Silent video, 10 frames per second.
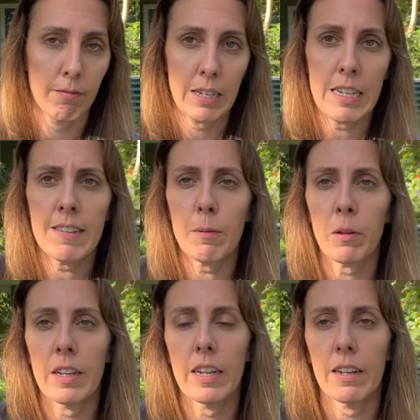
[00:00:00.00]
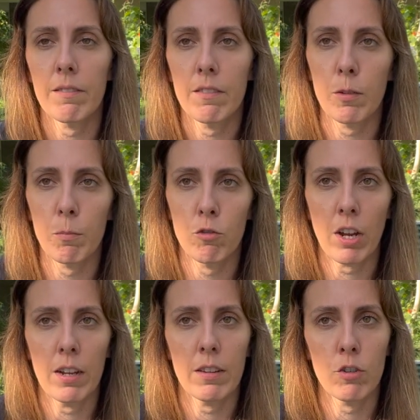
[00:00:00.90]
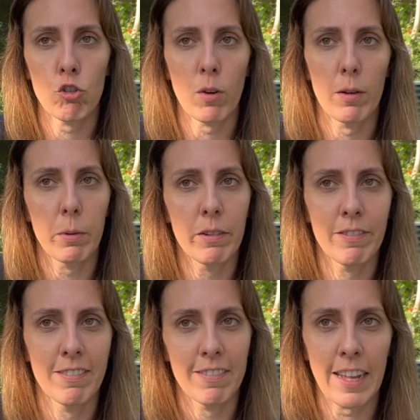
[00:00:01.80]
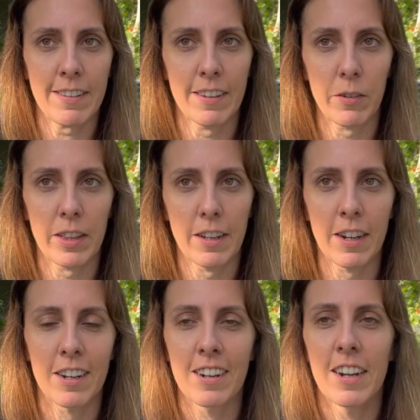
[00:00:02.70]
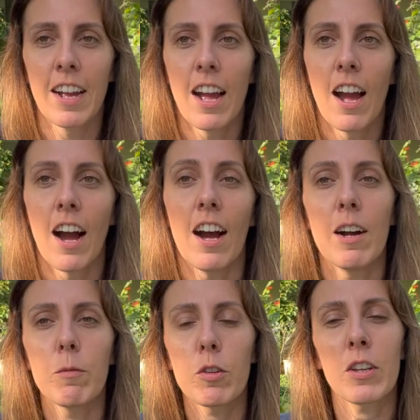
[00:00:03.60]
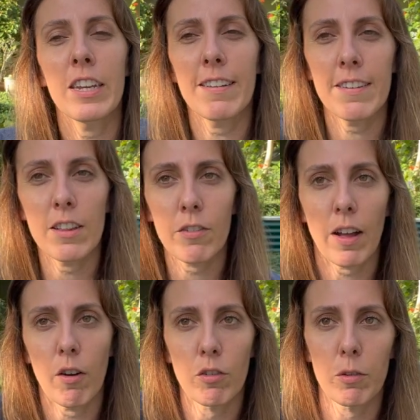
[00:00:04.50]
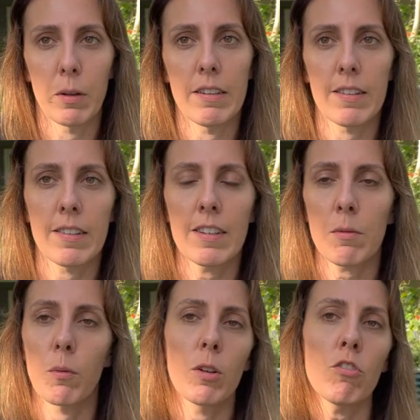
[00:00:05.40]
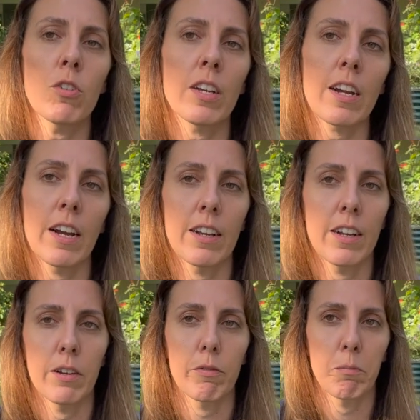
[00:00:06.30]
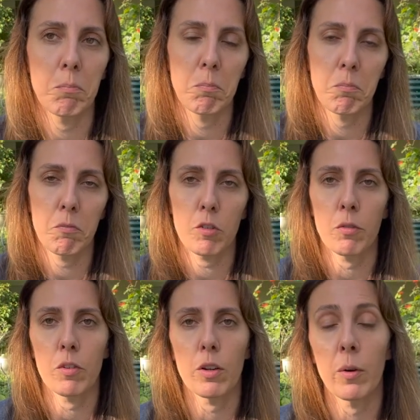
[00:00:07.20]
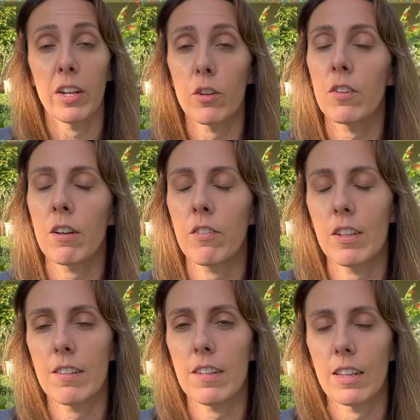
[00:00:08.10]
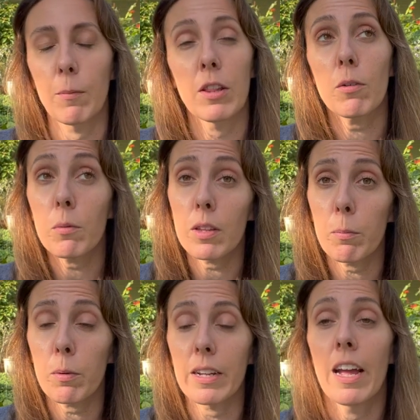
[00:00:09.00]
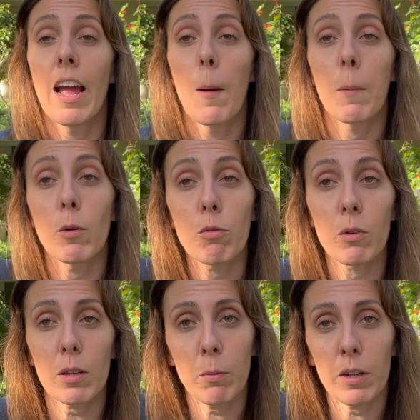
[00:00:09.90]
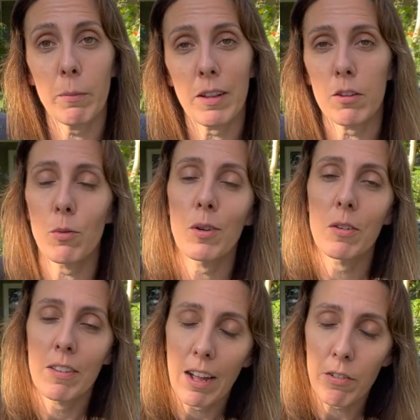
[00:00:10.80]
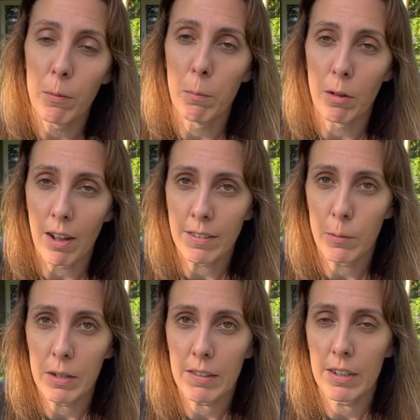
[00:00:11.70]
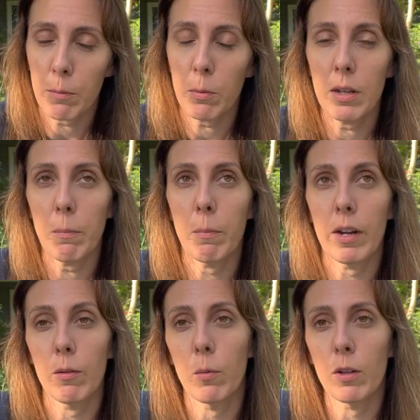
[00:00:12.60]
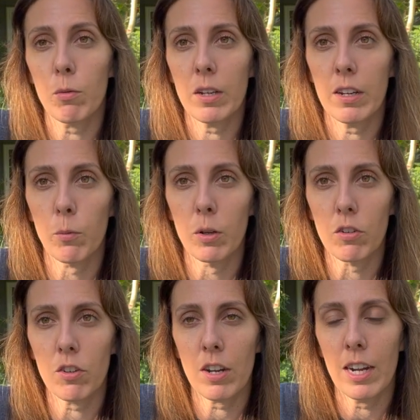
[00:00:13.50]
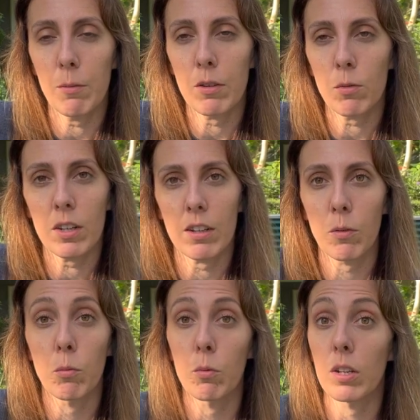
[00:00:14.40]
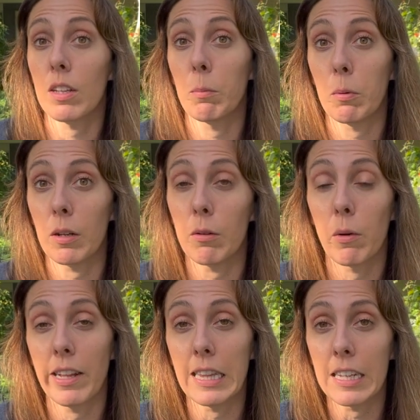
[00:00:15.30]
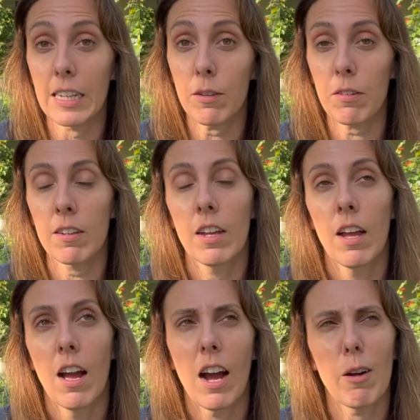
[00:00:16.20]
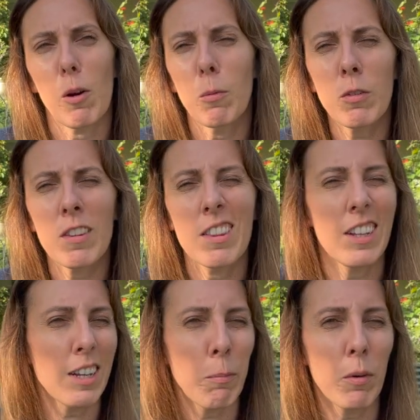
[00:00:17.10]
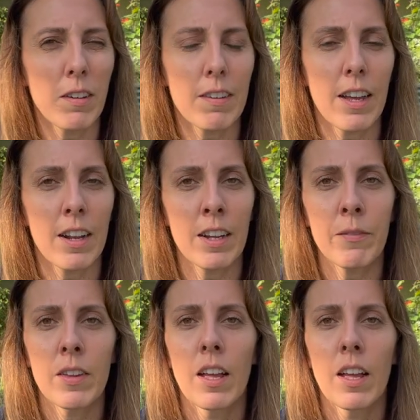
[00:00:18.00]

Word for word: Easy plant, it's a shrub. That's it right there. So you can't see the flowers from a distance, but once you get kind of a few feet away, you'll definitely see them, and they're really pretty. But what's really pretty about this one, not from a blossoming standpoint, but once we hit winter time, this will get a really pretty red leaves. Almost think poinsettia.